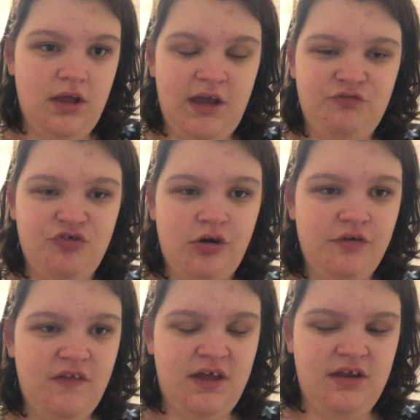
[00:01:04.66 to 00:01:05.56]
after
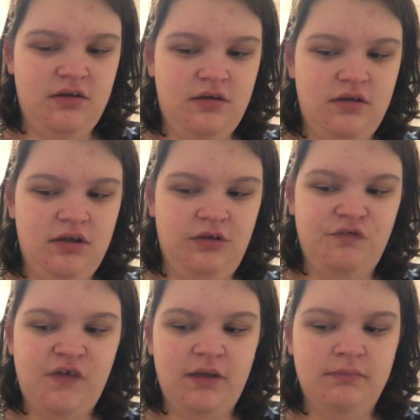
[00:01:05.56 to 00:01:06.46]
all that
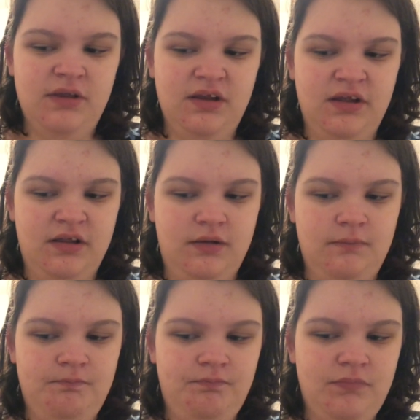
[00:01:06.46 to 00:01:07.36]
excitement and
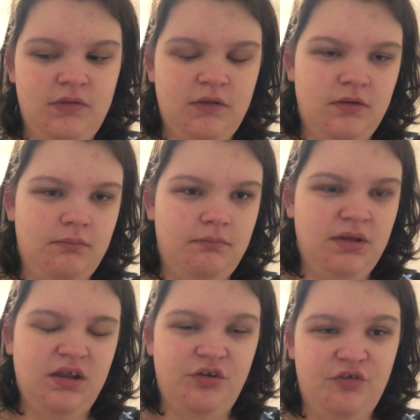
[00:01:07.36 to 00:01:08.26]

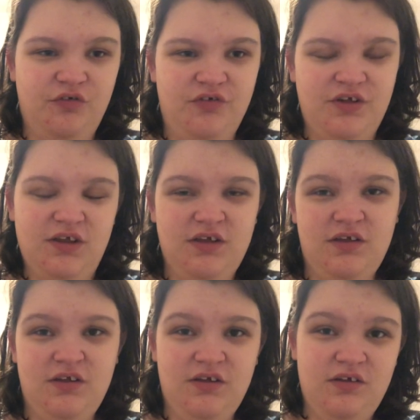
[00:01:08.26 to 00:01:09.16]
being a little
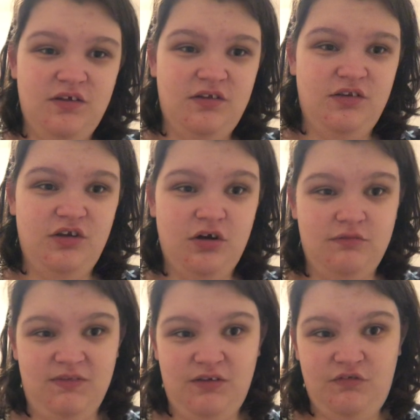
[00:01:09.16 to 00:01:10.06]

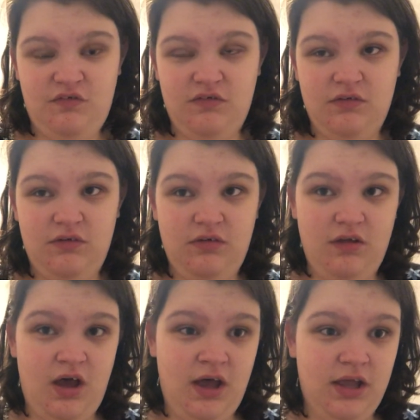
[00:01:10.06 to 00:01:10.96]
nervous,
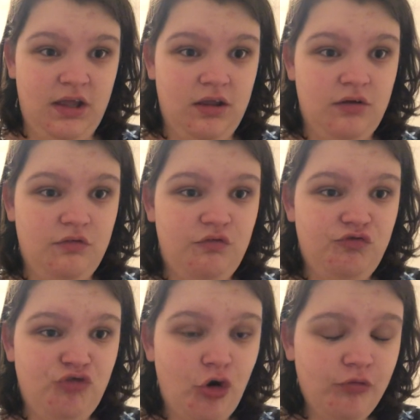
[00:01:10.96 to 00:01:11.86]
I
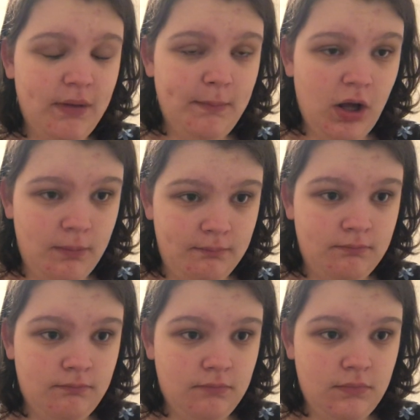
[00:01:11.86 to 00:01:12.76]
told my mom,
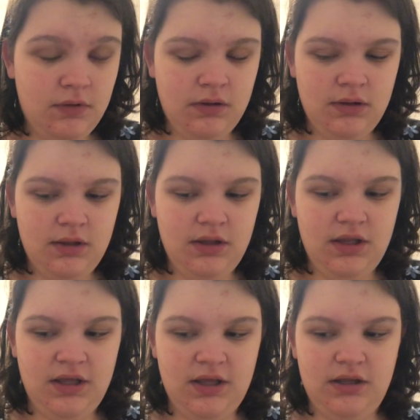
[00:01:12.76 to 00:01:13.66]

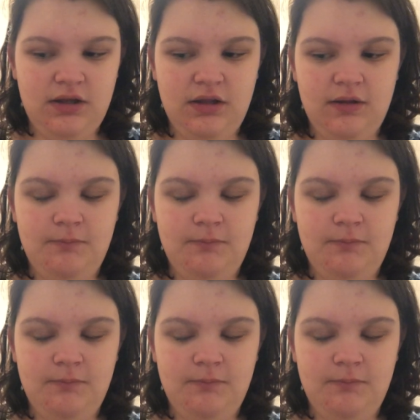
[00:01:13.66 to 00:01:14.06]
and